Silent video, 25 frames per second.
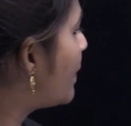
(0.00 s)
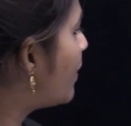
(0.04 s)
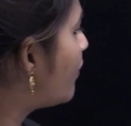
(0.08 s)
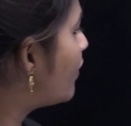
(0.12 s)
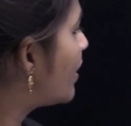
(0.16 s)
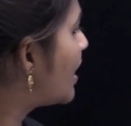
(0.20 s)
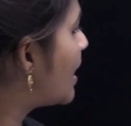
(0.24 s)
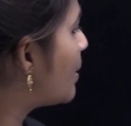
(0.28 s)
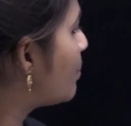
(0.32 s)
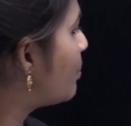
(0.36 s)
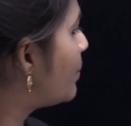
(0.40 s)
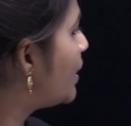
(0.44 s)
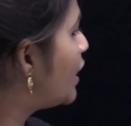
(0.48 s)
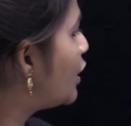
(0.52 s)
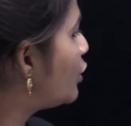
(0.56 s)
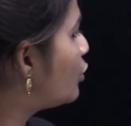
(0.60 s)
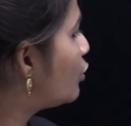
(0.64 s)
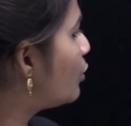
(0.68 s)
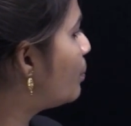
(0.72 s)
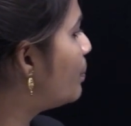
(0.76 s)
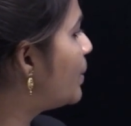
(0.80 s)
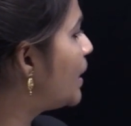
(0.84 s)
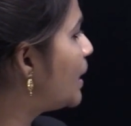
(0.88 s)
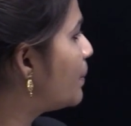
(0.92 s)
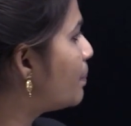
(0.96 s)
power M
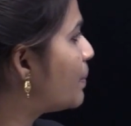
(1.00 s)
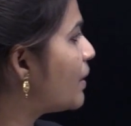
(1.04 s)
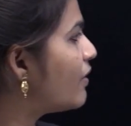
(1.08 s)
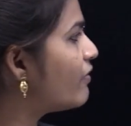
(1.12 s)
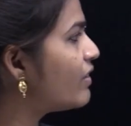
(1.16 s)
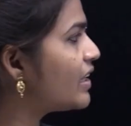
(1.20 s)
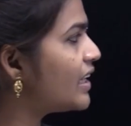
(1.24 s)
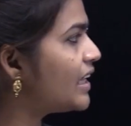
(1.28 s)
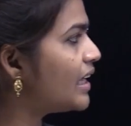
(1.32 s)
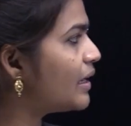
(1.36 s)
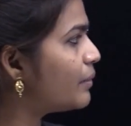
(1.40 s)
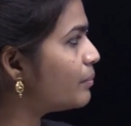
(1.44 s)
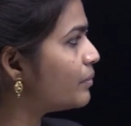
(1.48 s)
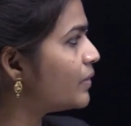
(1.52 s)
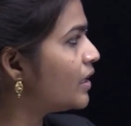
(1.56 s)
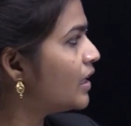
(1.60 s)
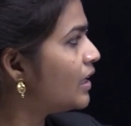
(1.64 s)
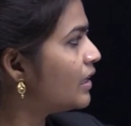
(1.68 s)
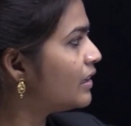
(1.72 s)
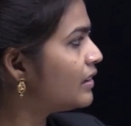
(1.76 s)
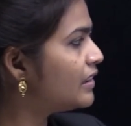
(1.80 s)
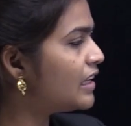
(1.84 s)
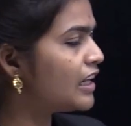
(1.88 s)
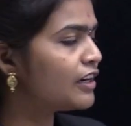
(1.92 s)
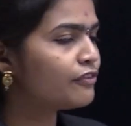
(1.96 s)
into B power M.
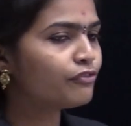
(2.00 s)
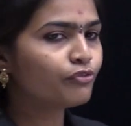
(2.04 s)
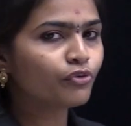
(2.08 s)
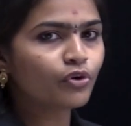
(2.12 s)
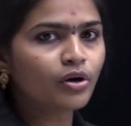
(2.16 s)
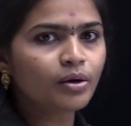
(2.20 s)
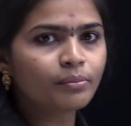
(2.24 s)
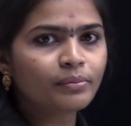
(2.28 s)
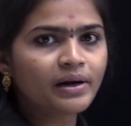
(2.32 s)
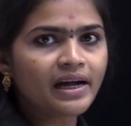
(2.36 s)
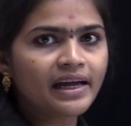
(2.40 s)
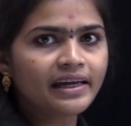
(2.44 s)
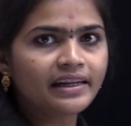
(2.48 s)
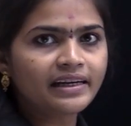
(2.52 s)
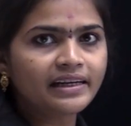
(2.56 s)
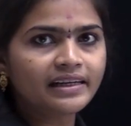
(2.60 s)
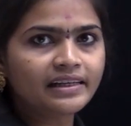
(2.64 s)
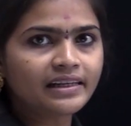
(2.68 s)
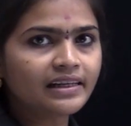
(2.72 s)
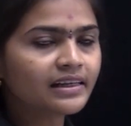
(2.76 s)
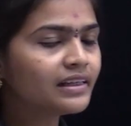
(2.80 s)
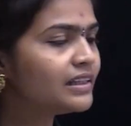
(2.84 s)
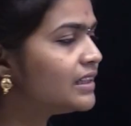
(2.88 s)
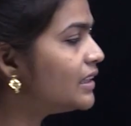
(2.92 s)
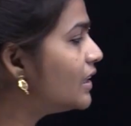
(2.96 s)
That form I
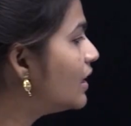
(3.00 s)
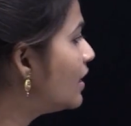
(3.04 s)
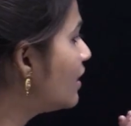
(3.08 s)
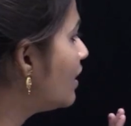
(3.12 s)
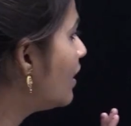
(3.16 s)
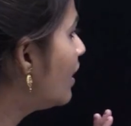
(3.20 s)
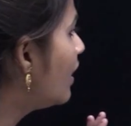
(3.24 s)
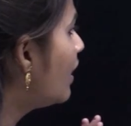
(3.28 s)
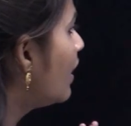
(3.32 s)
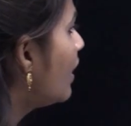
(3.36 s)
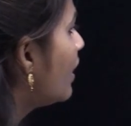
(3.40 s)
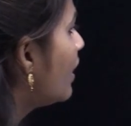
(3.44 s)
written here